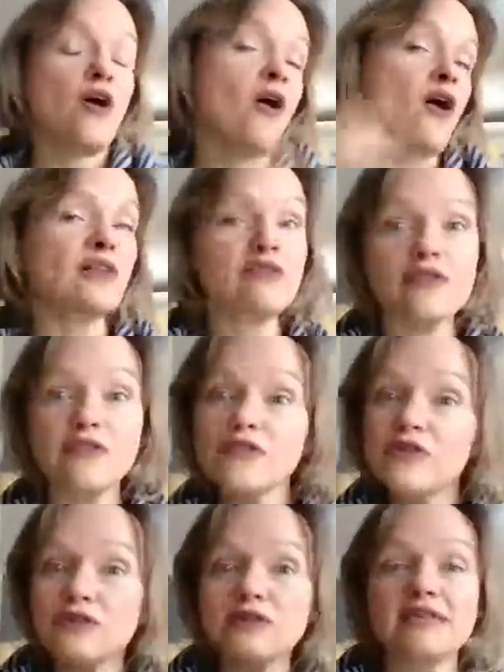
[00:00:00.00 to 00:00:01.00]
all of the
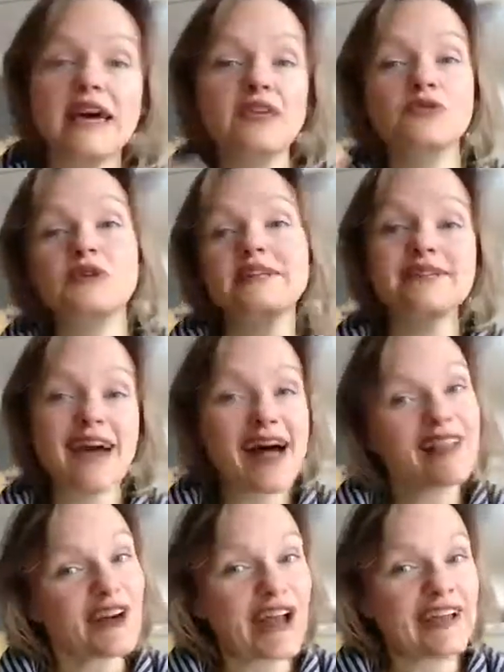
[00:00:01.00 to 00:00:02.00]
foods that you can
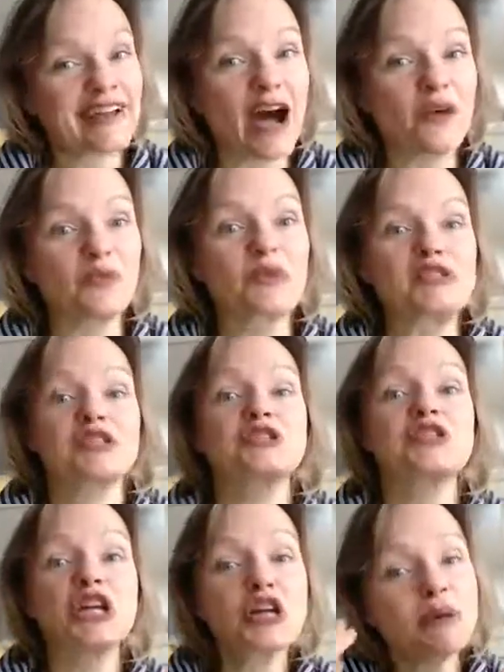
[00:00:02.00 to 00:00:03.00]
tolerate now, which is
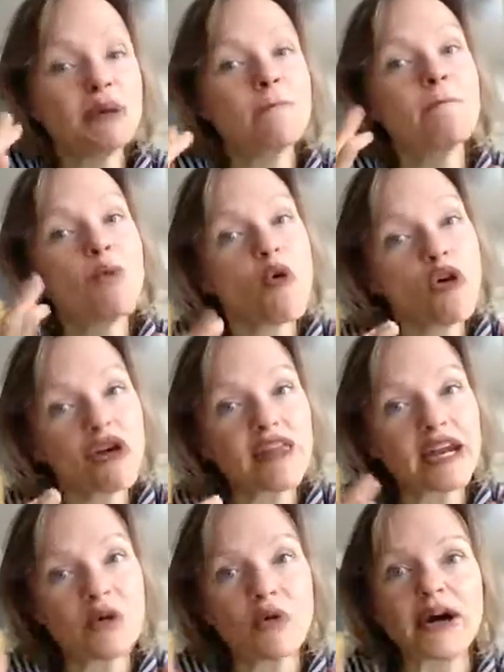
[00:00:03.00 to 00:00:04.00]
going to be more
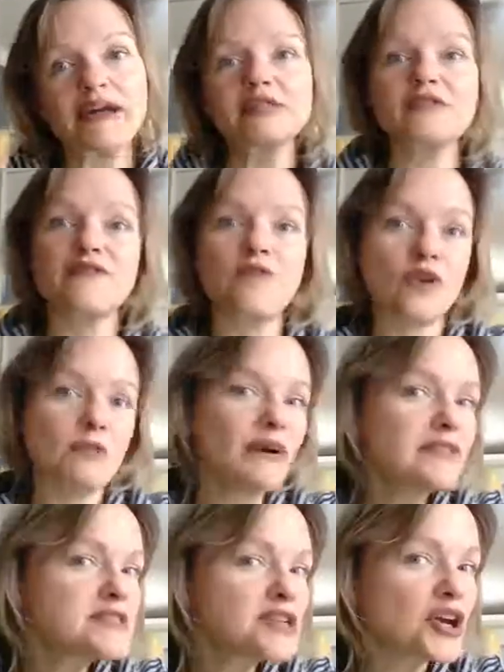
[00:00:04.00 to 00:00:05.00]
than it was 4
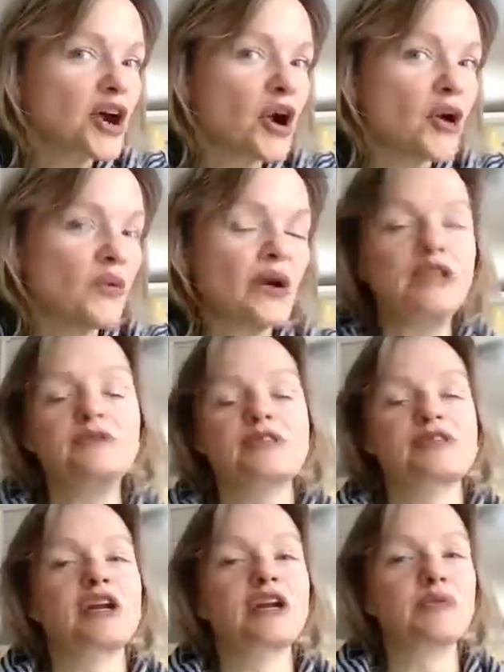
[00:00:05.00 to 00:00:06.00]
months ago when you
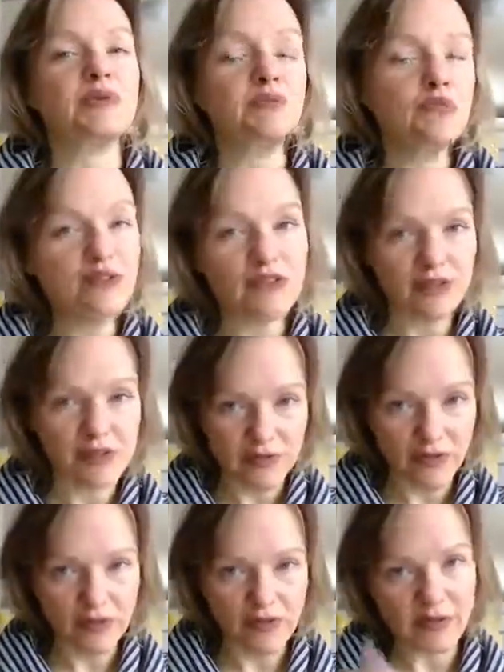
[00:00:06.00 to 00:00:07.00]
started removing those
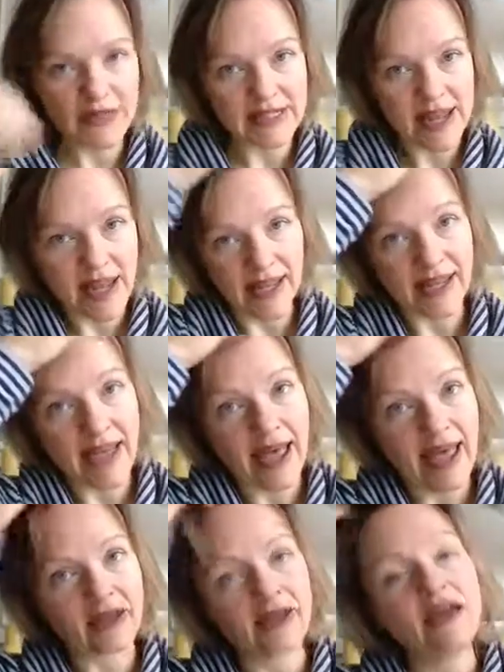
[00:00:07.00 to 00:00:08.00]
foods from the diet
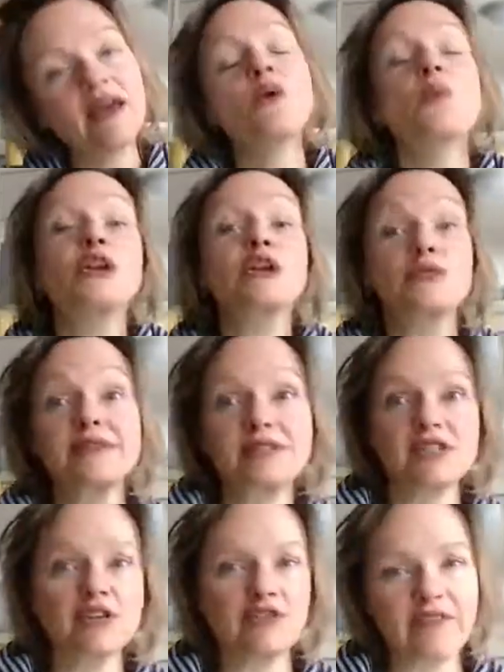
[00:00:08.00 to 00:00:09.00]
and when you were
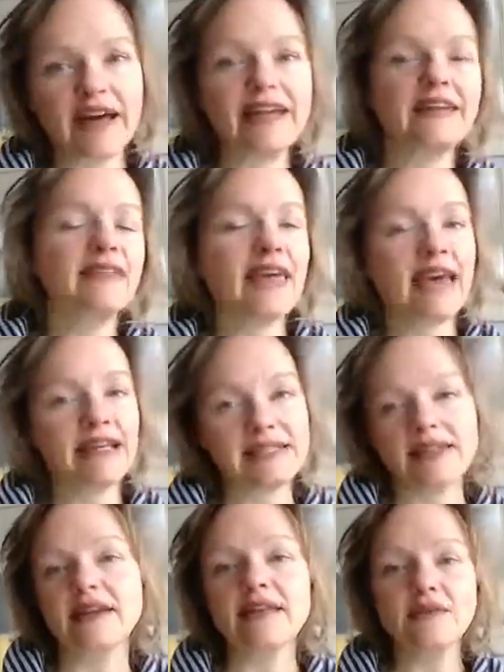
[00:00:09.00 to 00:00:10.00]
still fighting the
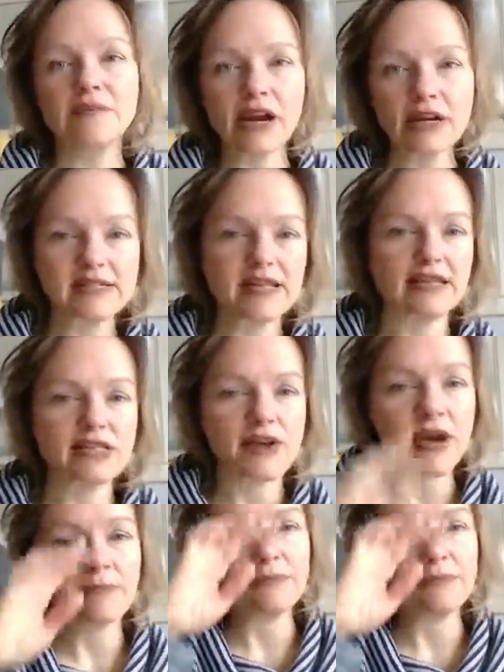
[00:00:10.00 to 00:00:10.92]
Candida and the parasites, right?